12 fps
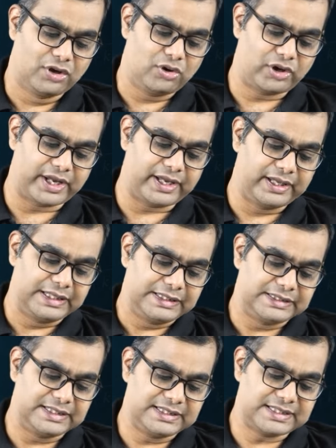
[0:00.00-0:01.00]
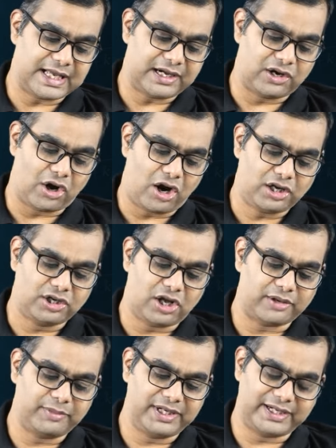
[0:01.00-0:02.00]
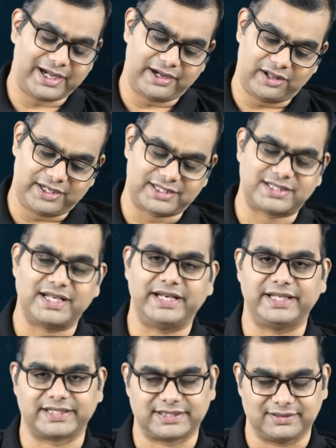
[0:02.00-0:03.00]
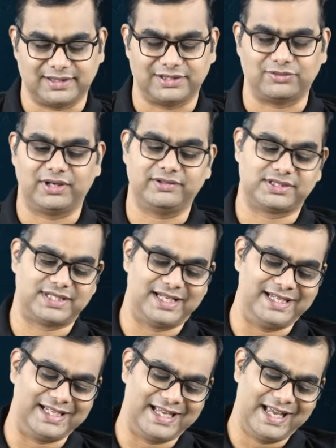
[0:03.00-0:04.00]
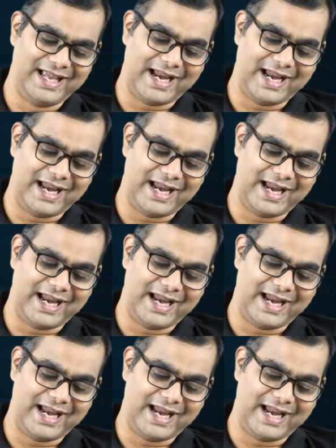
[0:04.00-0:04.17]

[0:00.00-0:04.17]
Okay, these are not normally traded on any exchange, that is what I was telling,